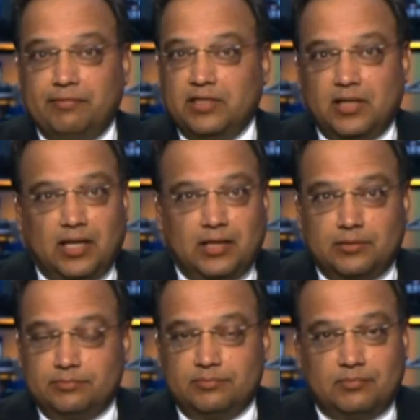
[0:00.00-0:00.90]
Or Samsung.
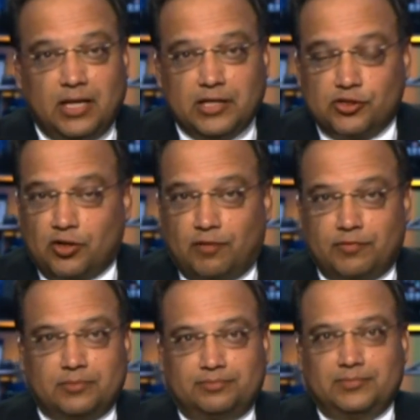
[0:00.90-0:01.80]
Even
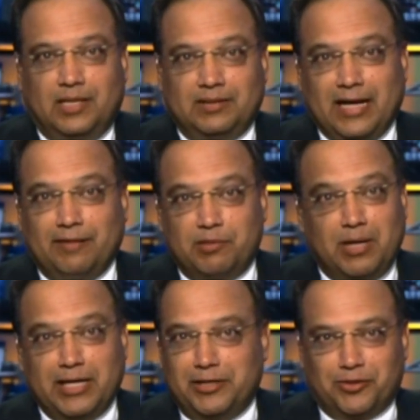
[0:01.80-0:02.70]
Microsoft.
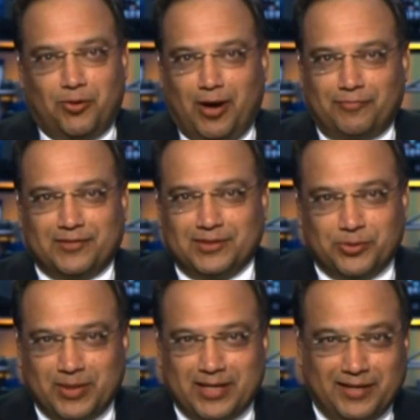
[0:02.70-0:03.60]
They have the money to go
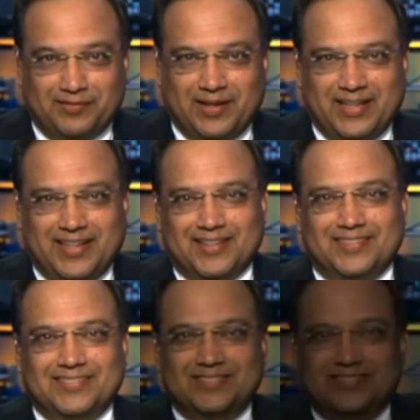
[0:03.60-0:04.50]
after Twitter if they need